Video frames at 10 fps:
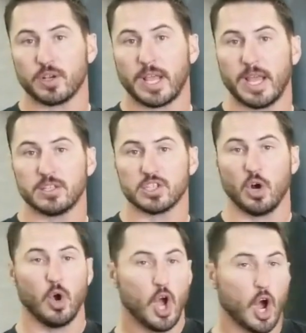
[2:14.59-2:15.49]
Okay,
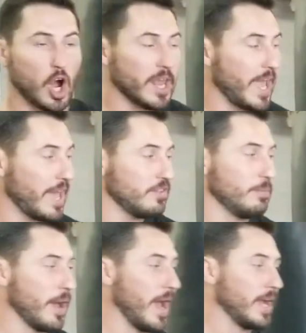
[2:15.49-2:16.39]
so on a heavy
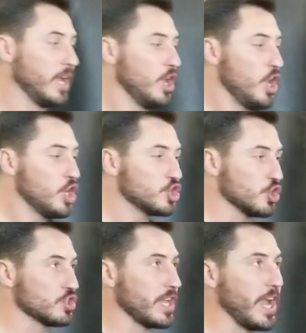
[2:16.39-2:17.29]
bag,
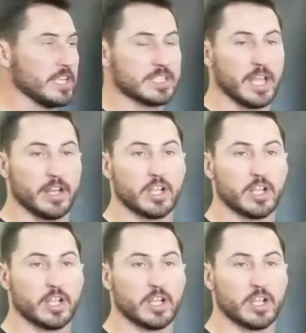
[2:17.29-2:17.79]
so say I said